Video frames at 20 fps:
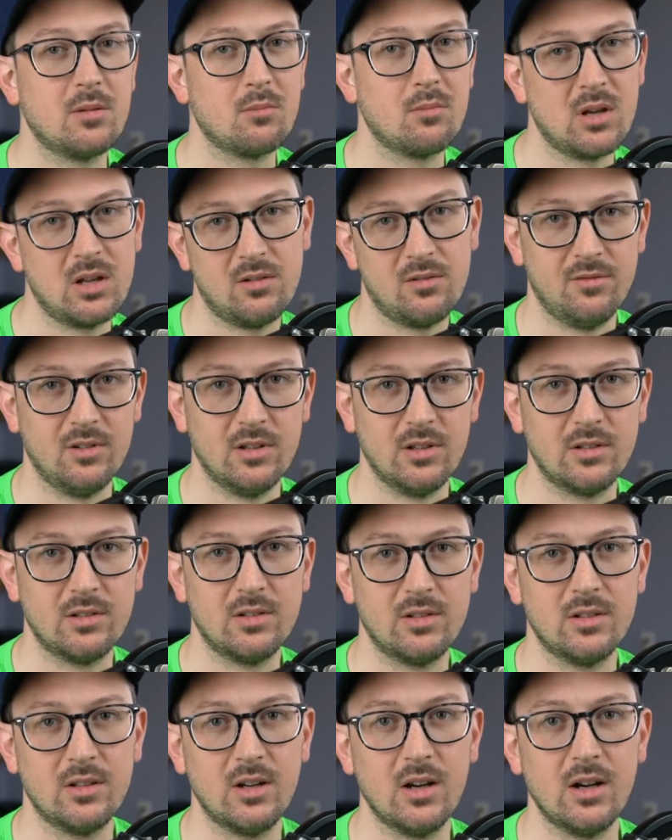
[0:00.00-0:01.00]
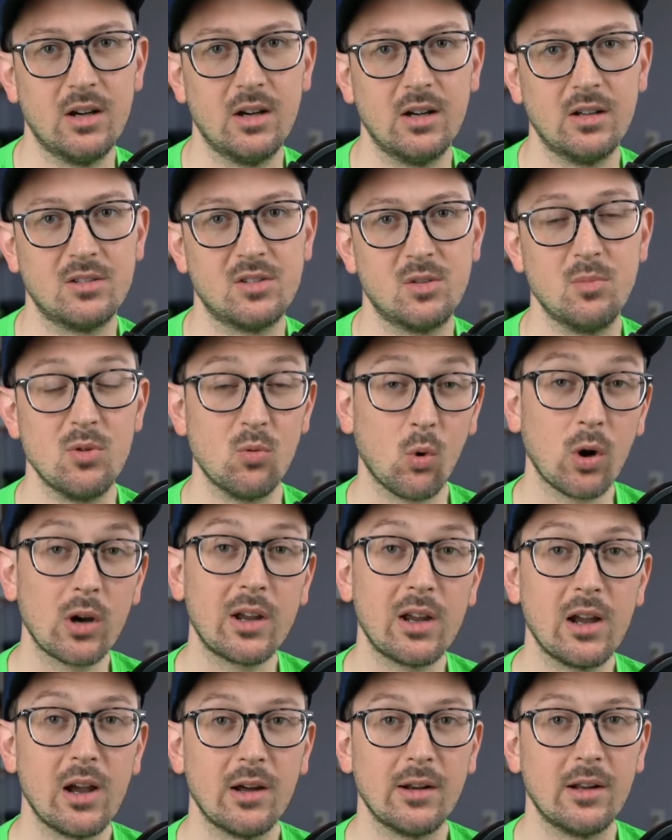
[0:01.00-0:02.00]
benefit to be
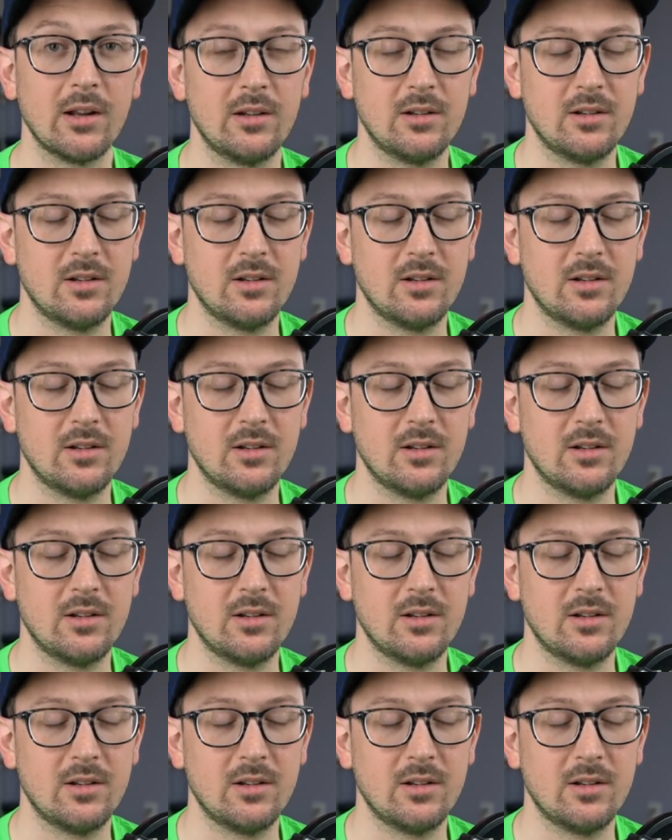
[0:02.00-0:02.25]
working on it.